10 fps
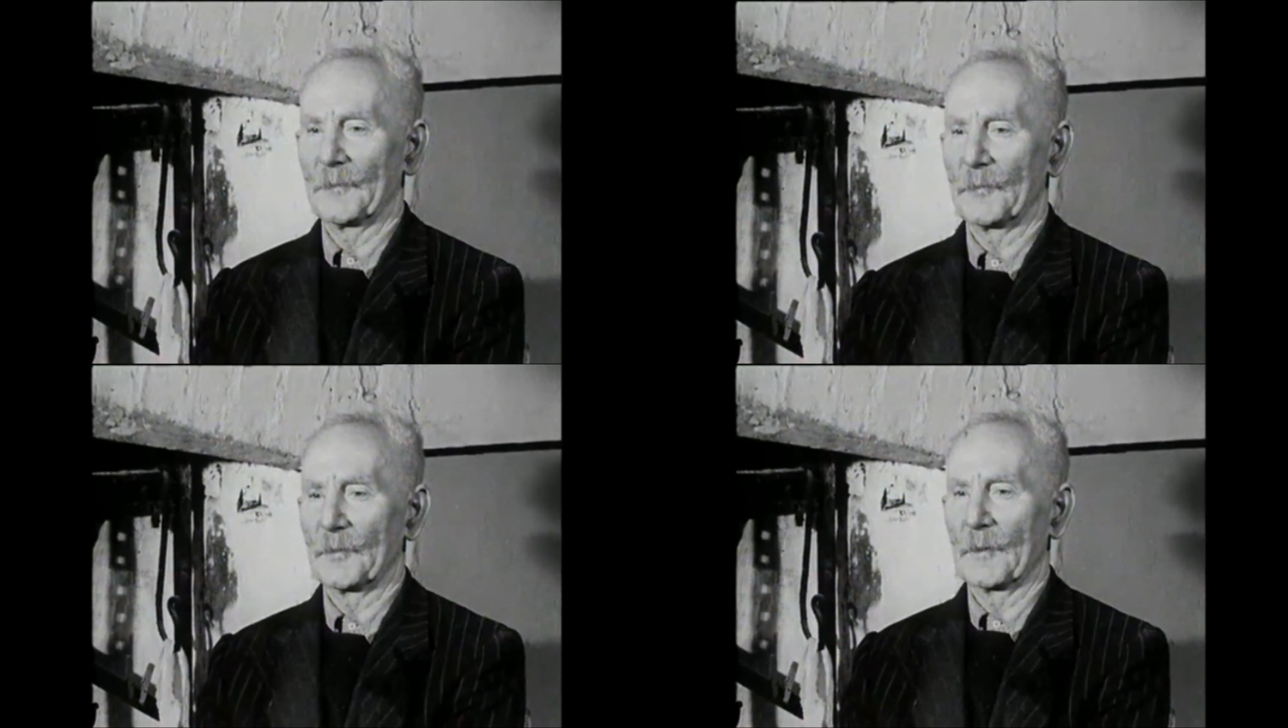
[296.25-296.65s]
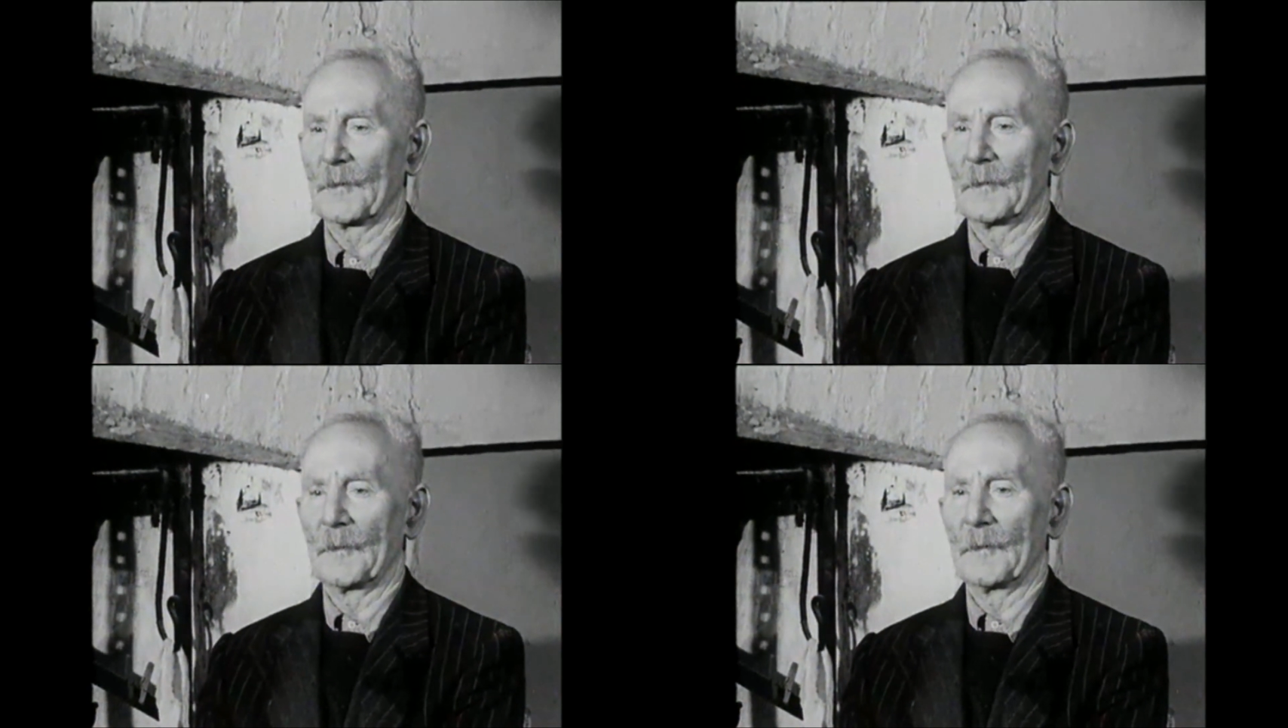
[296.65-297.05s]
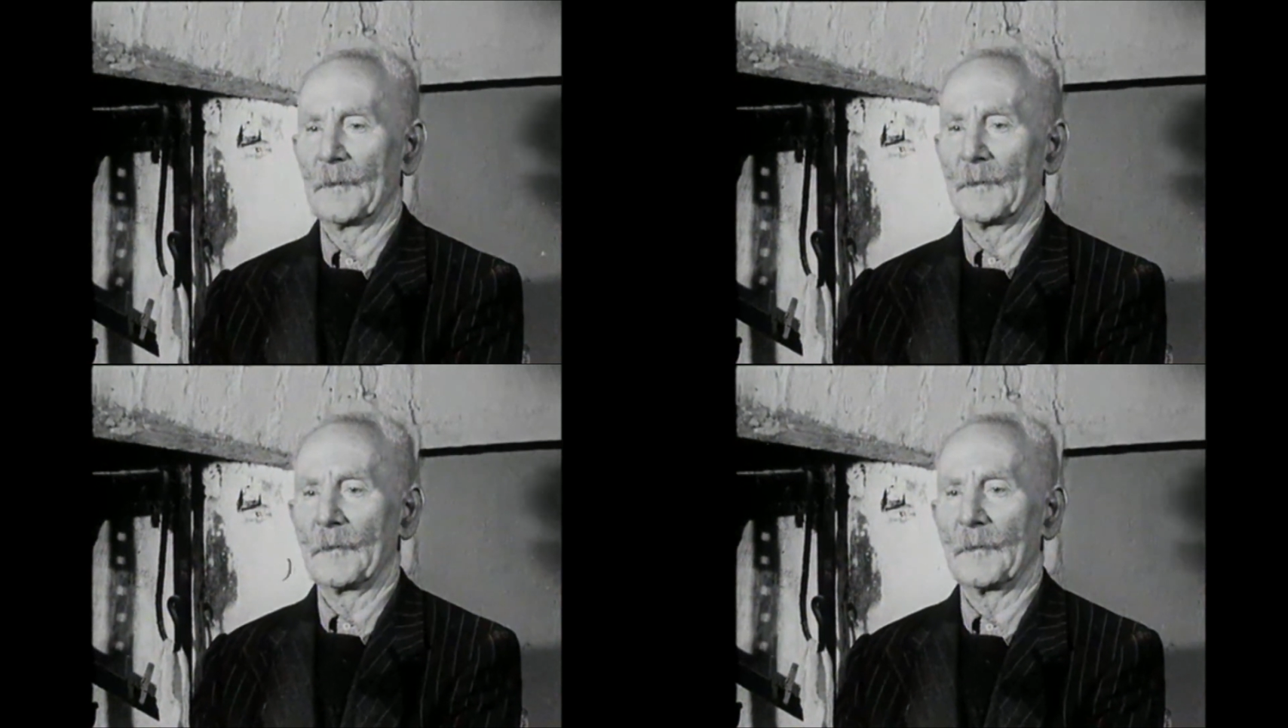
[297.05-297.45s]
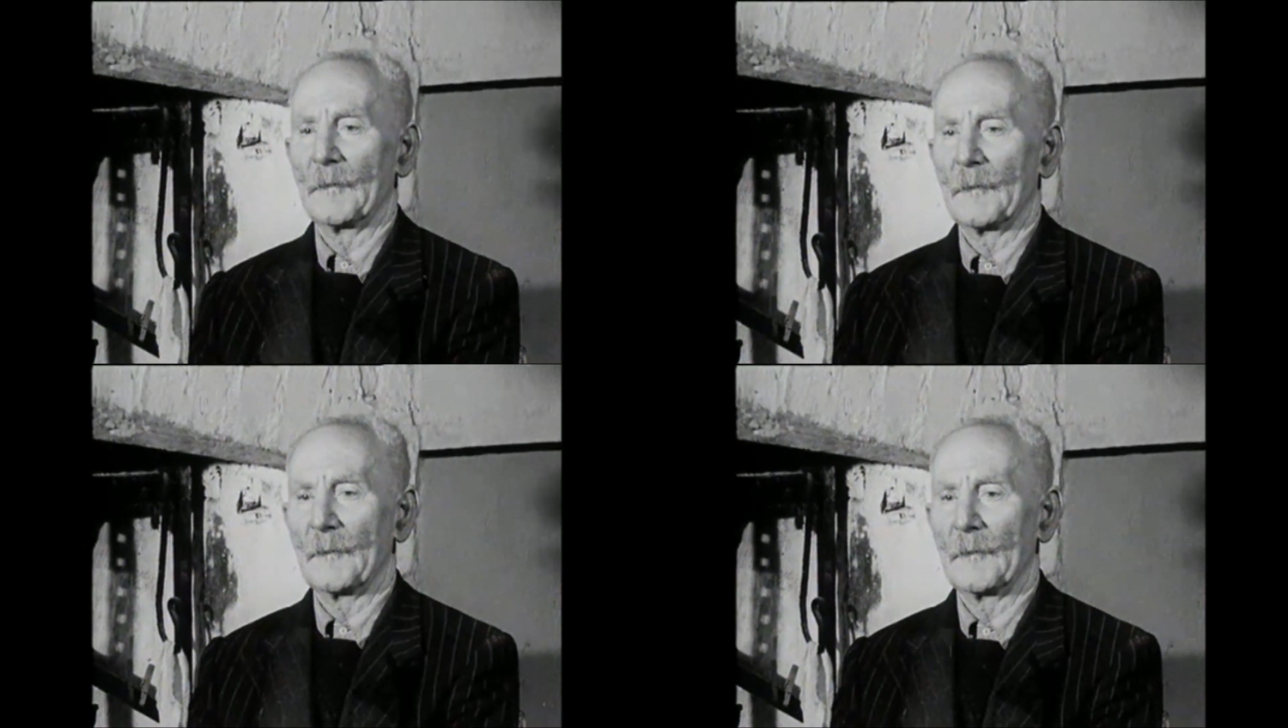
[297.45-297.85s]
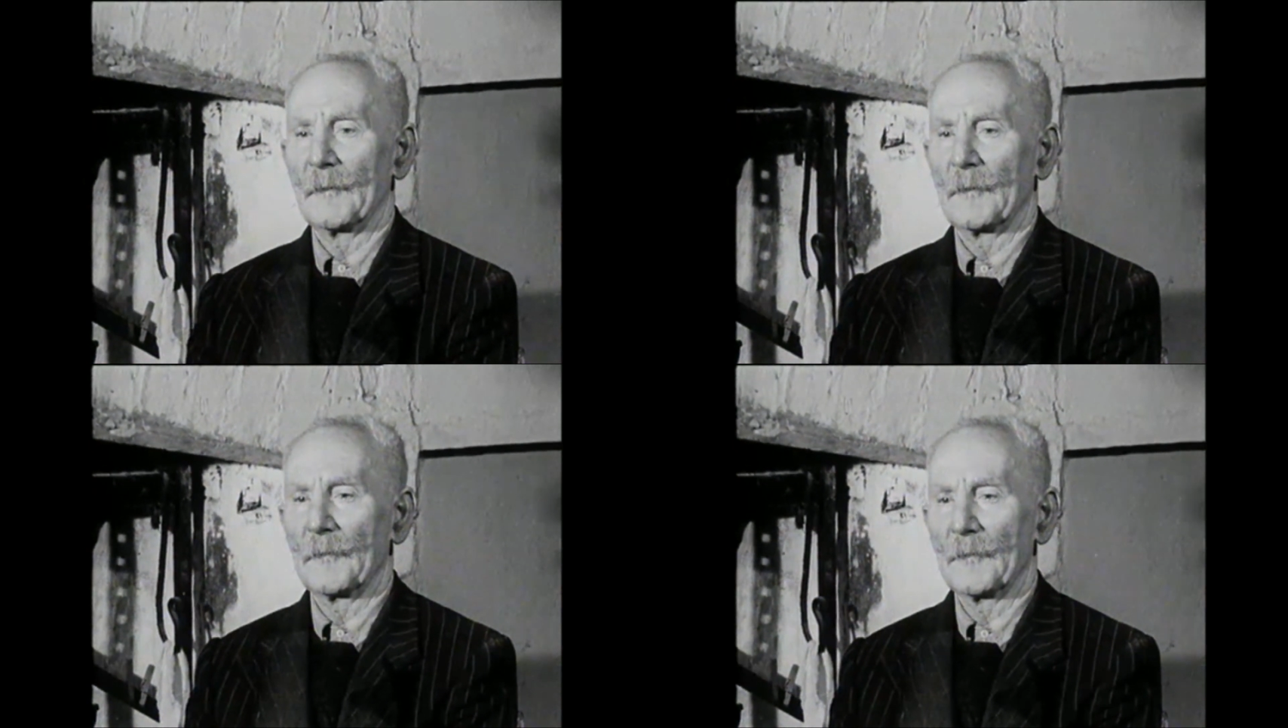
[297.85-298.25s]
Well, must it be goat
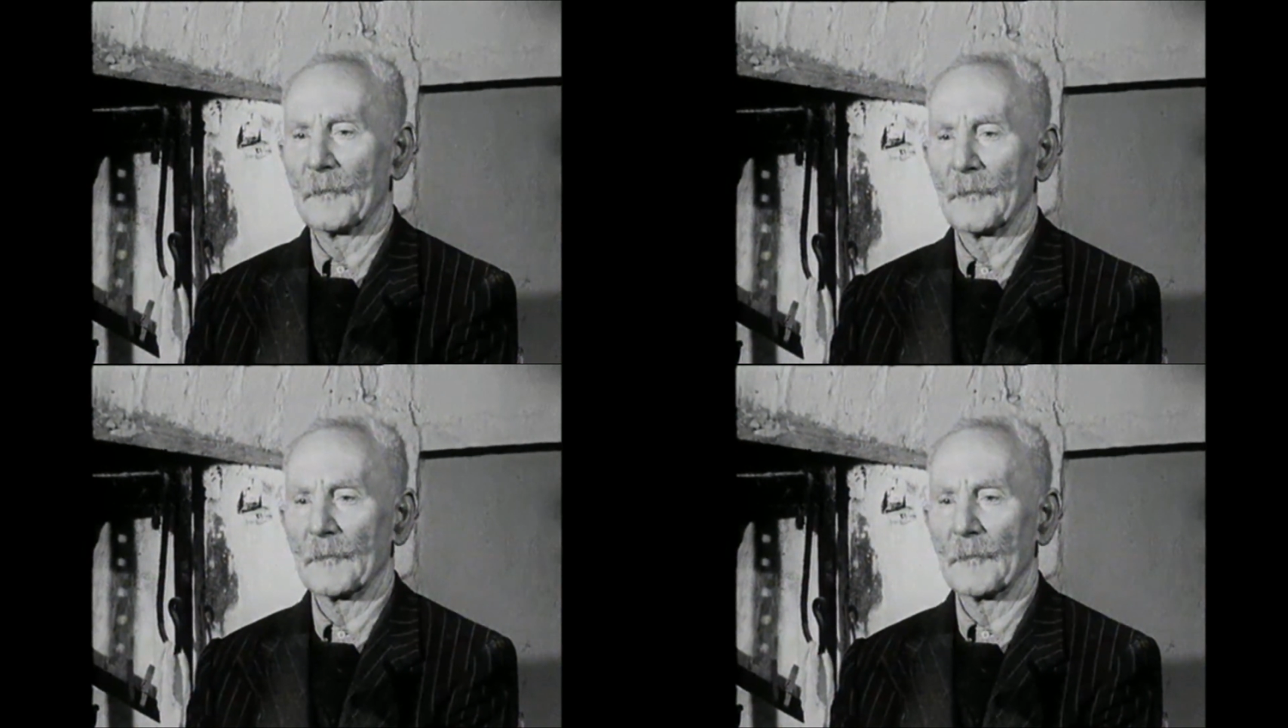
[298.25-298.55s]
skin, Jack?